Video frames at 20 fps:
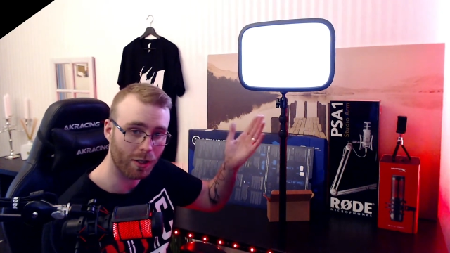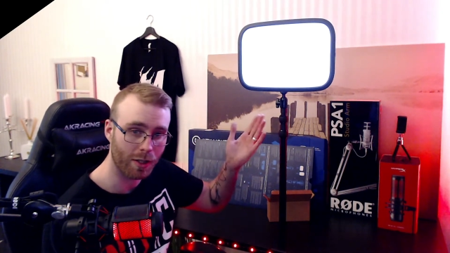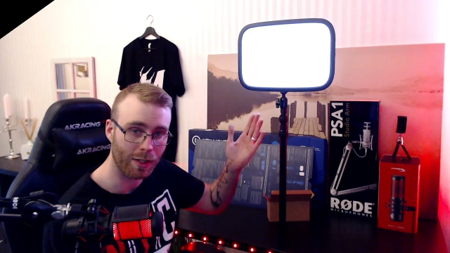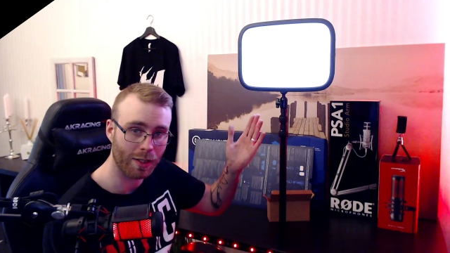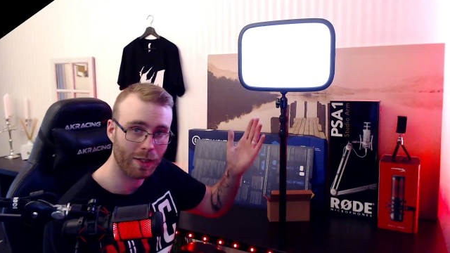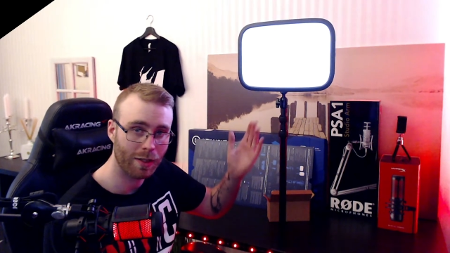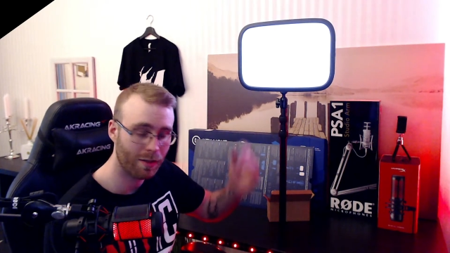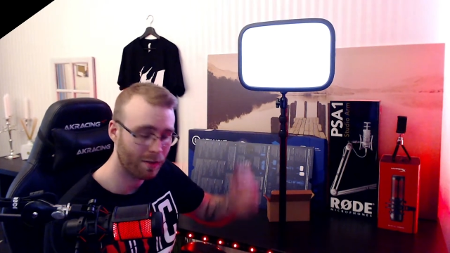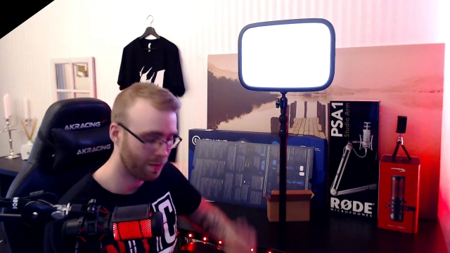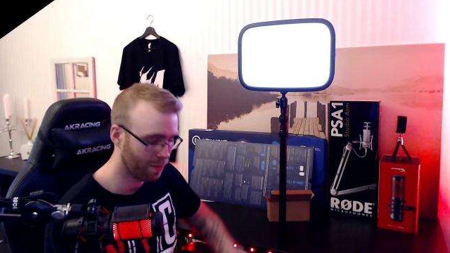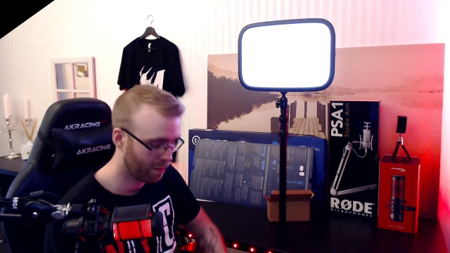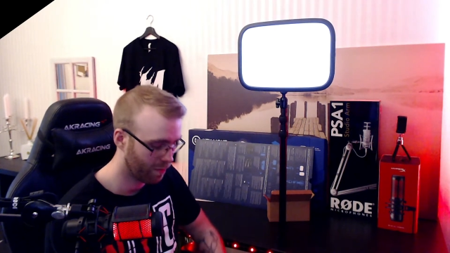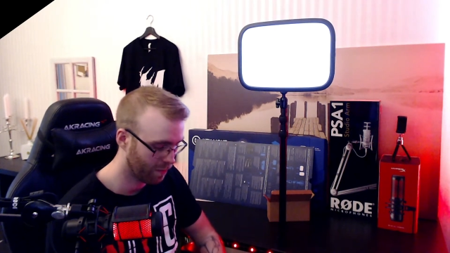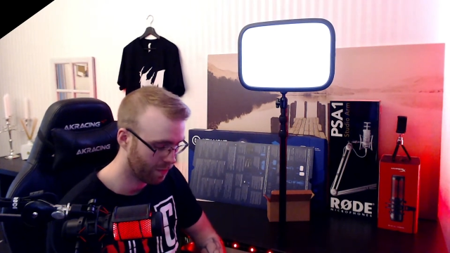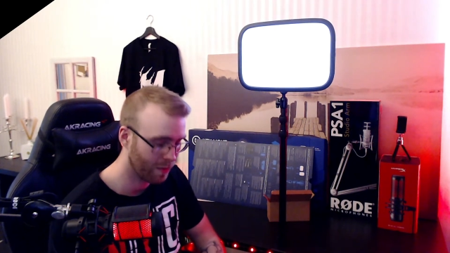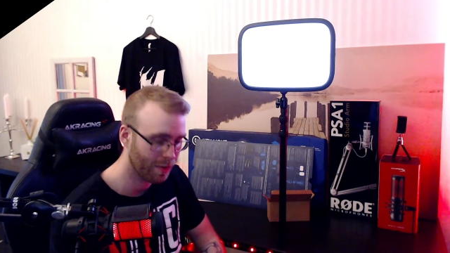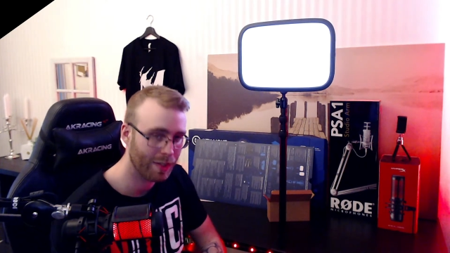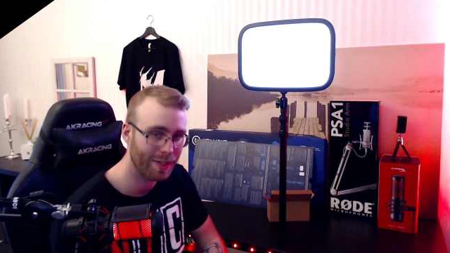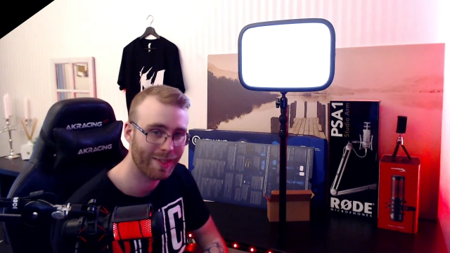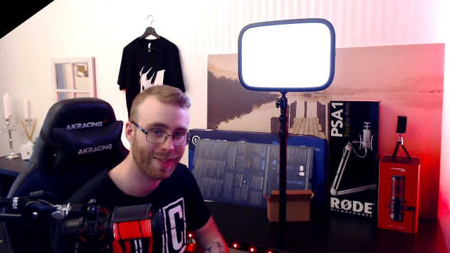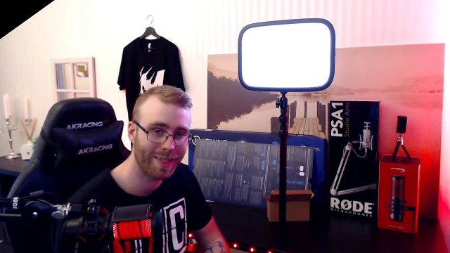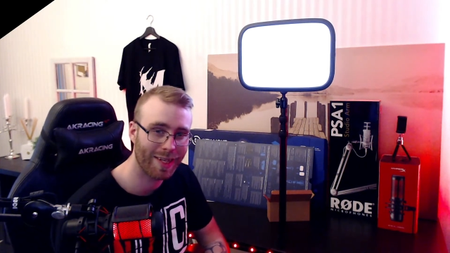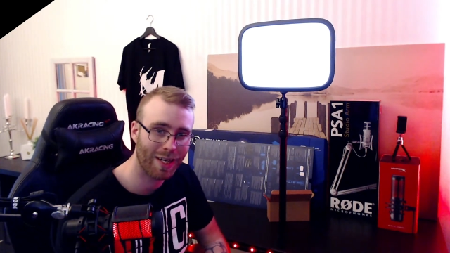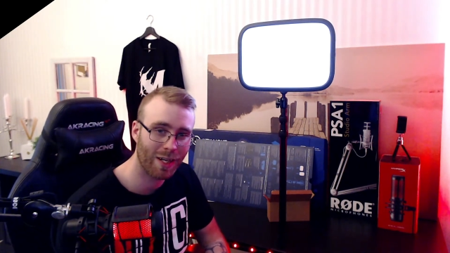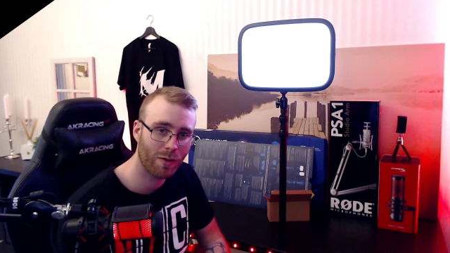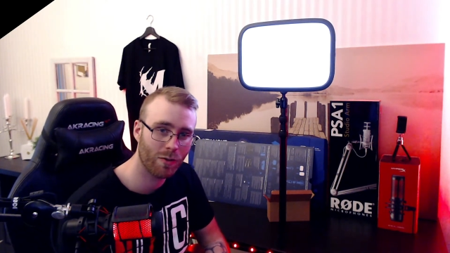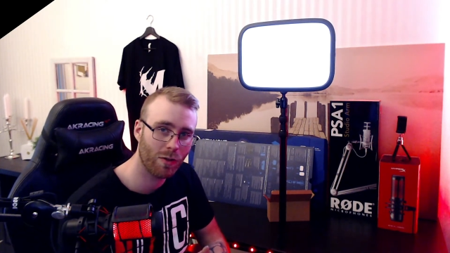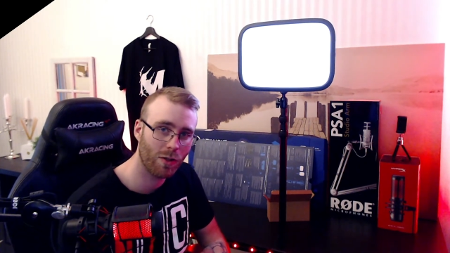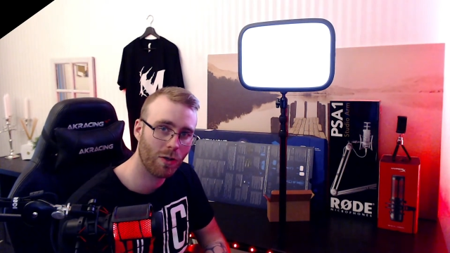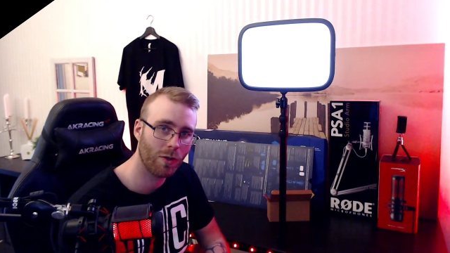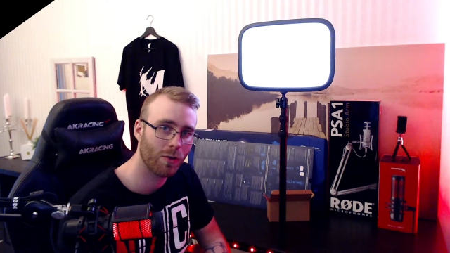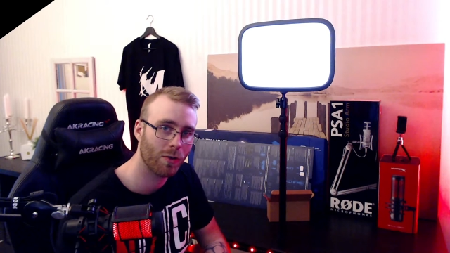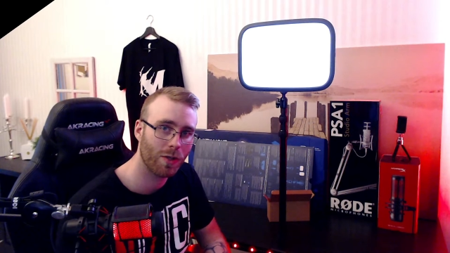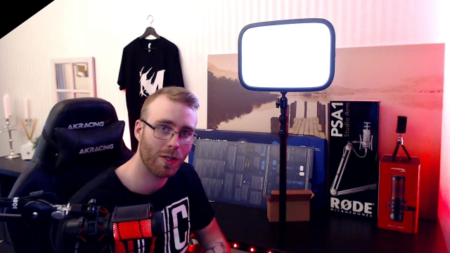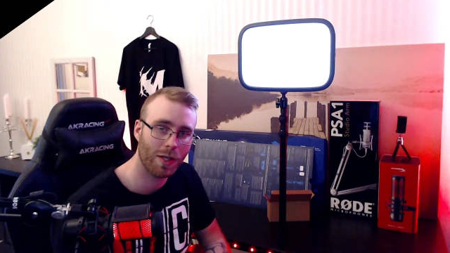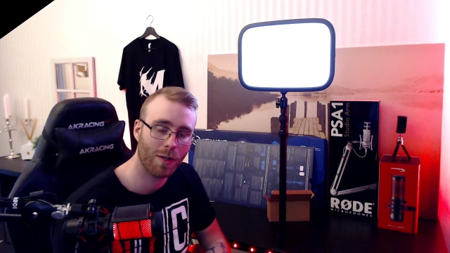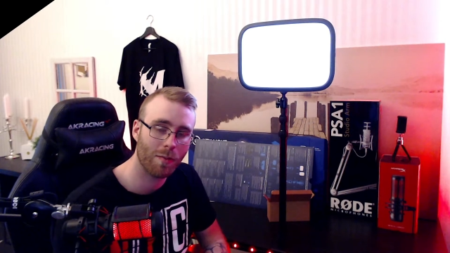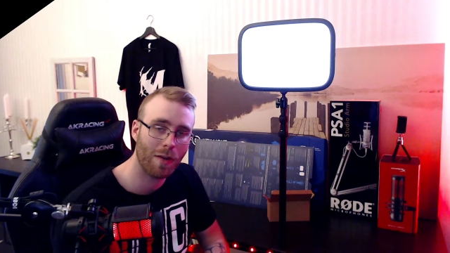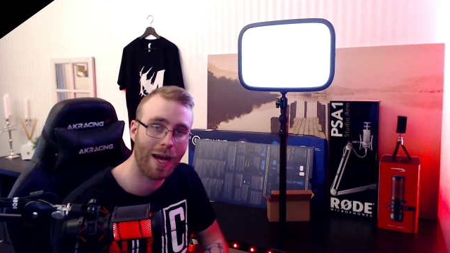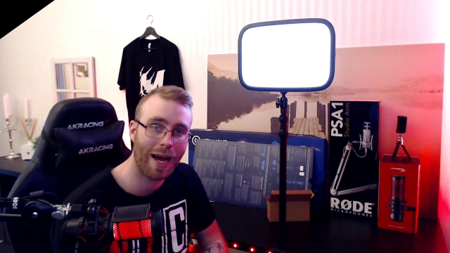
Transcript: it, download the